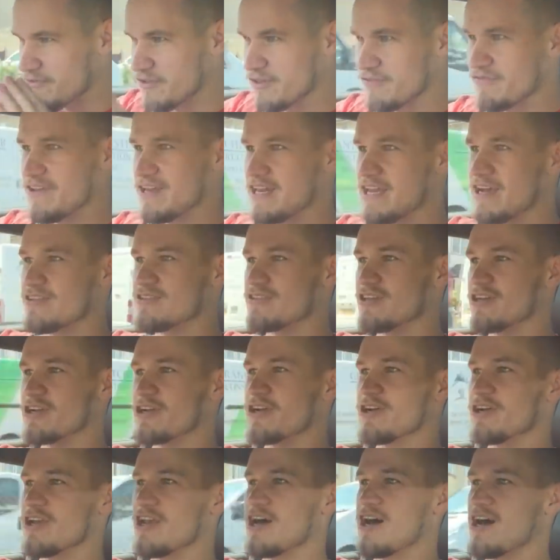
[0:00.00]
for the videos that have
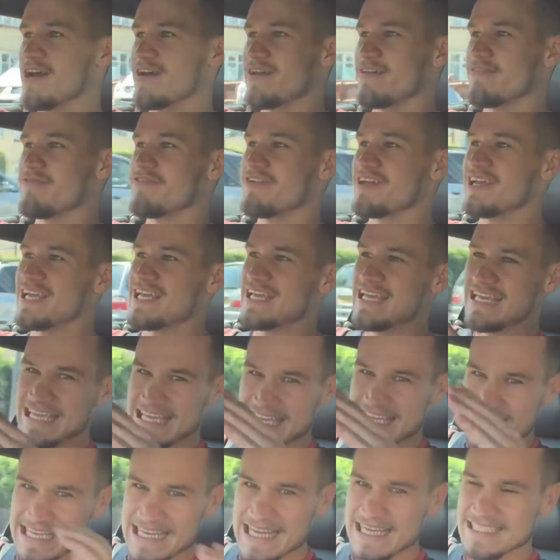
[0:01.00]
gone live
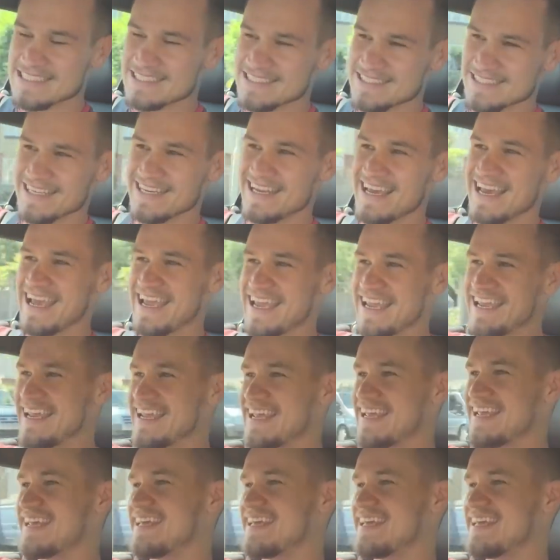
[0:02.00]
yesterday.